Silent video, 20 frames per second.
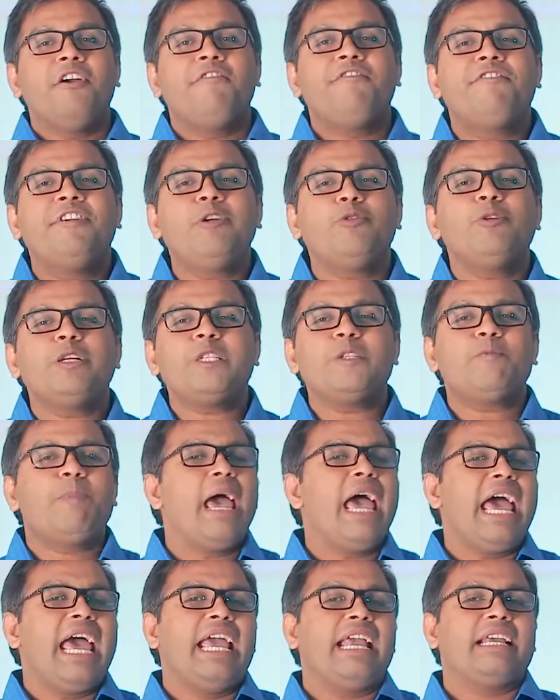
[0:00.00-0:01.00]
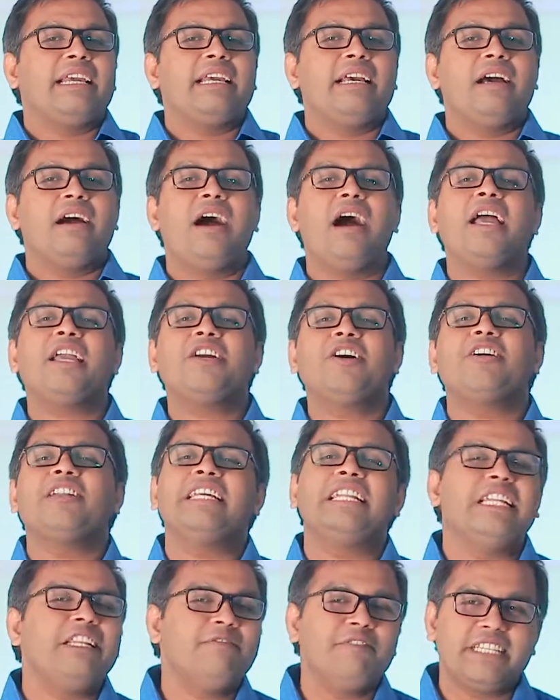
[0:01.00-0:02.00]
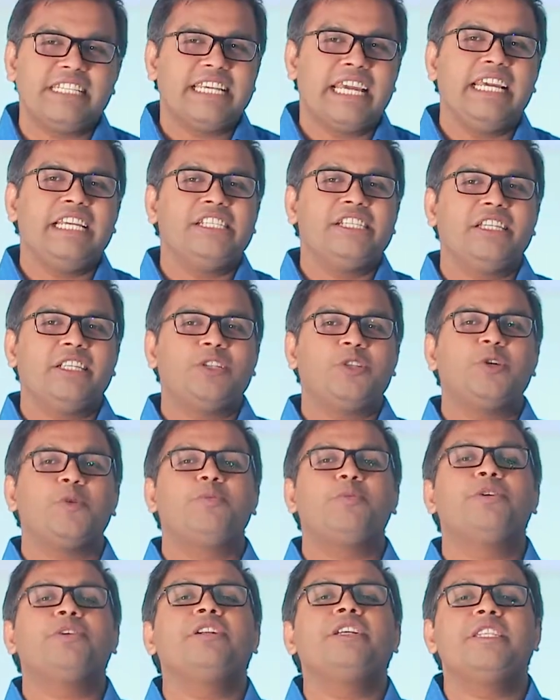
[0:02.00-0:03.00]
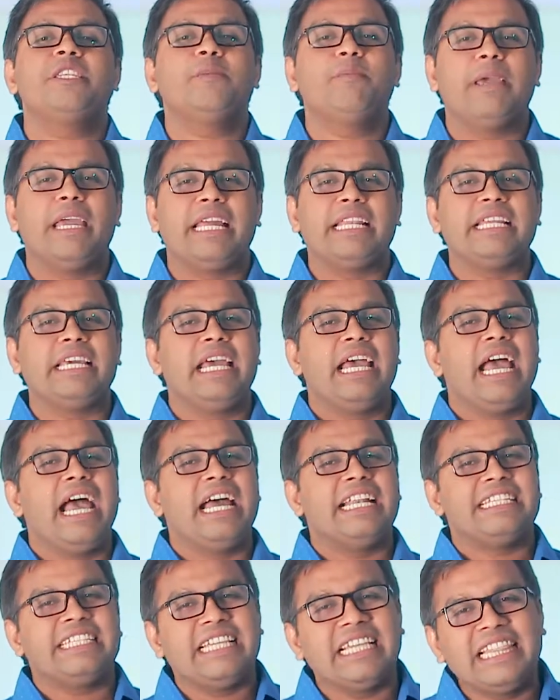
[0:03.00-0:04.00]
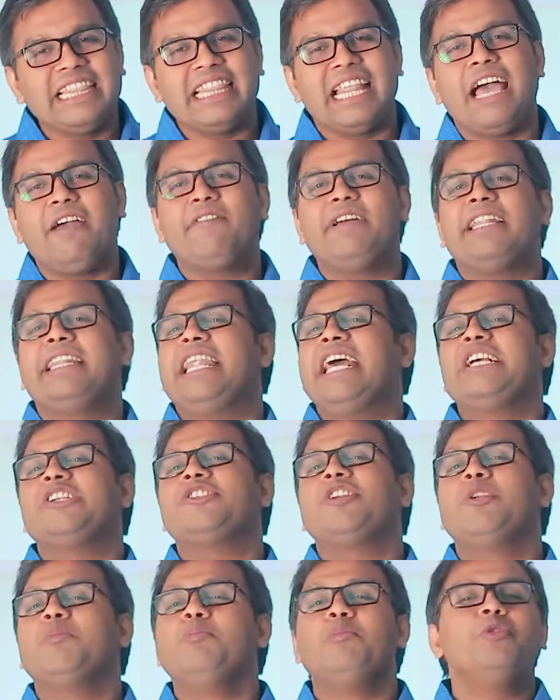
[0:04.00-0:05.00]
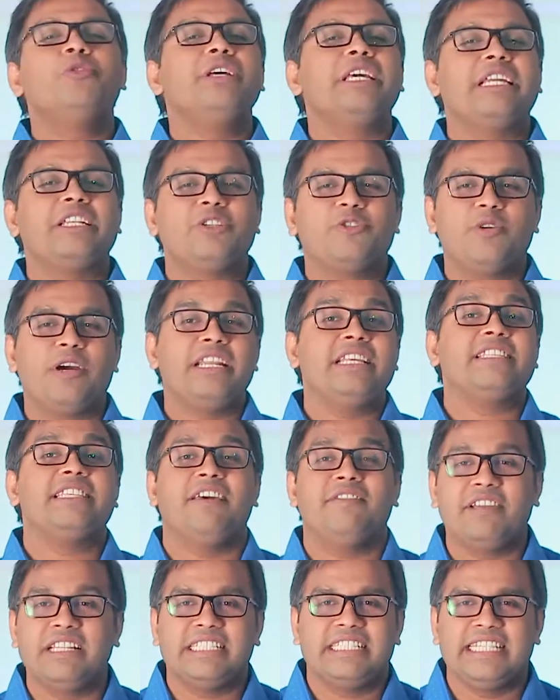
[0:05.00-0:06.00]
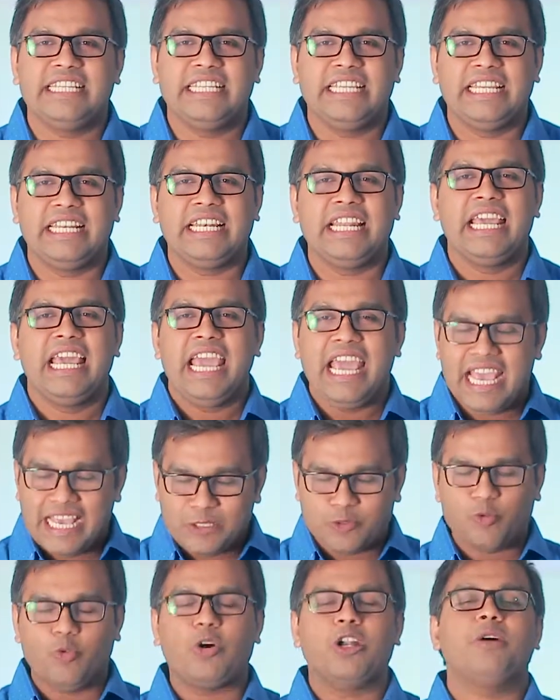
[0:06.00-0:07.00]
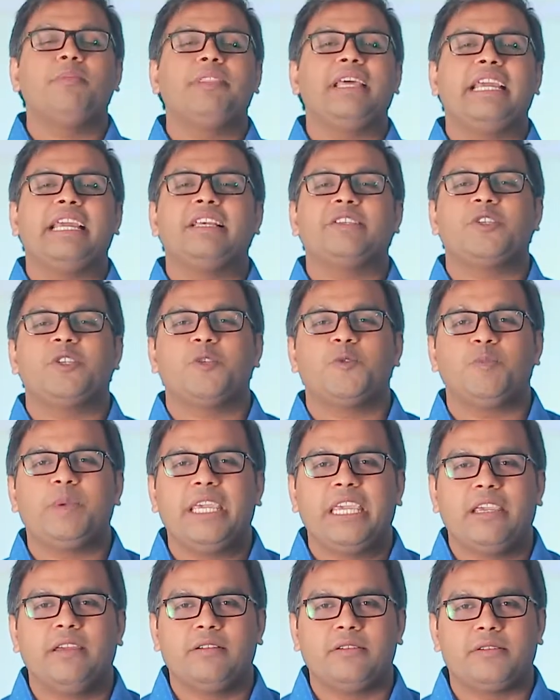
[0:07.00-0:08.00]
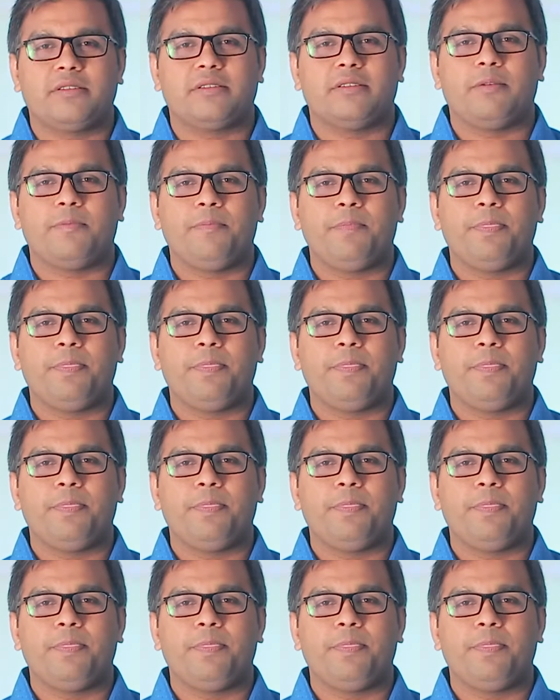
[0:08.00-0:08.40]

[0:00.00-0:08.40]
Few days back, I got an invitation to participate at 11 National Mooting 2017 as one of the guest speakers.